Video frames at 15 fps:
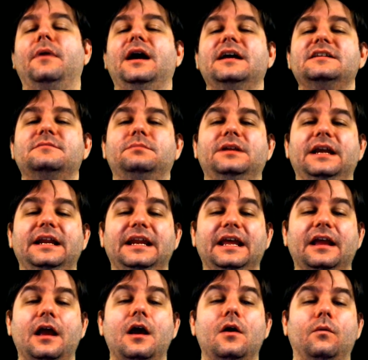
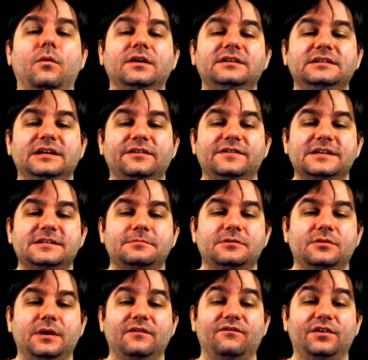explaining what the difference
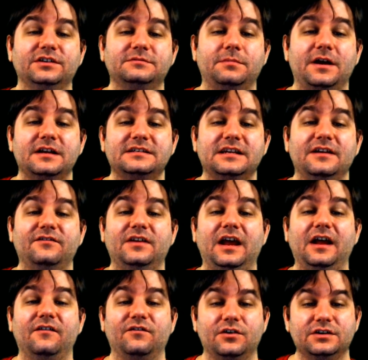between false positive
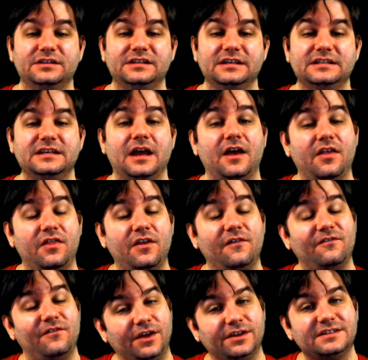versus the
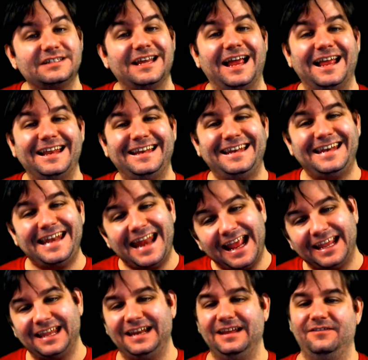false
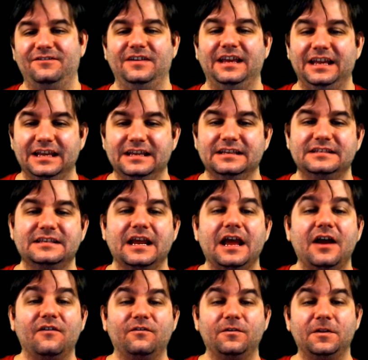negative is.
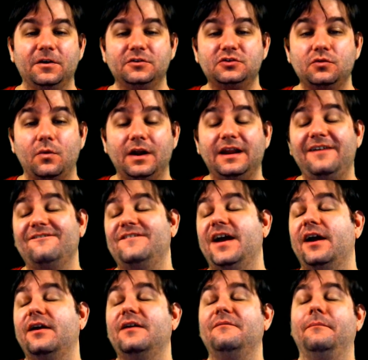For those who want a
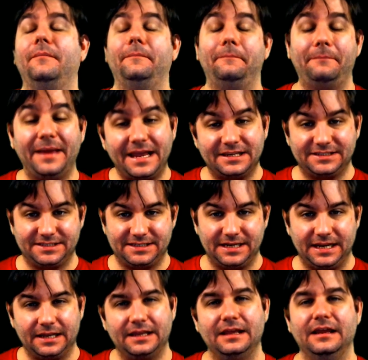very
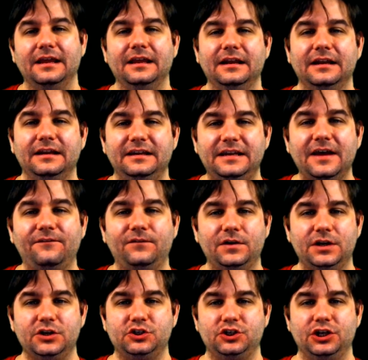basic
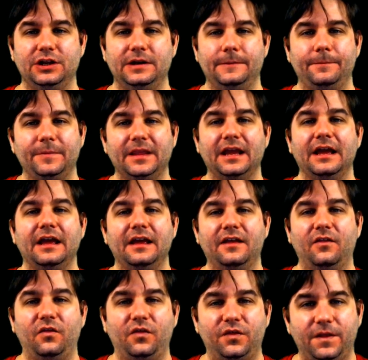definition,
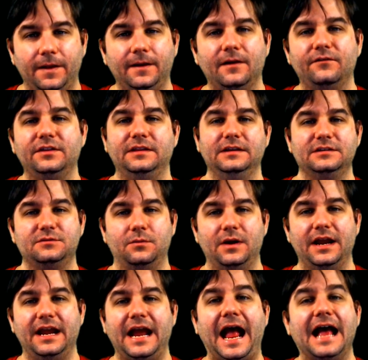think of it this
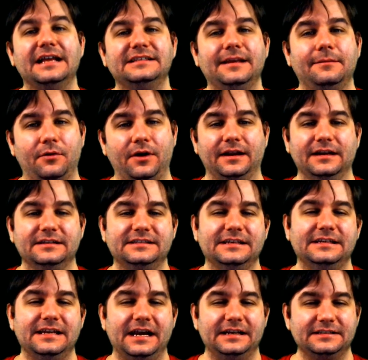way as a pregnancy
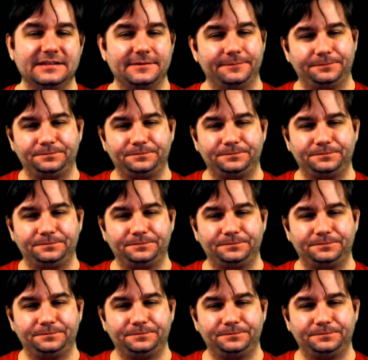test.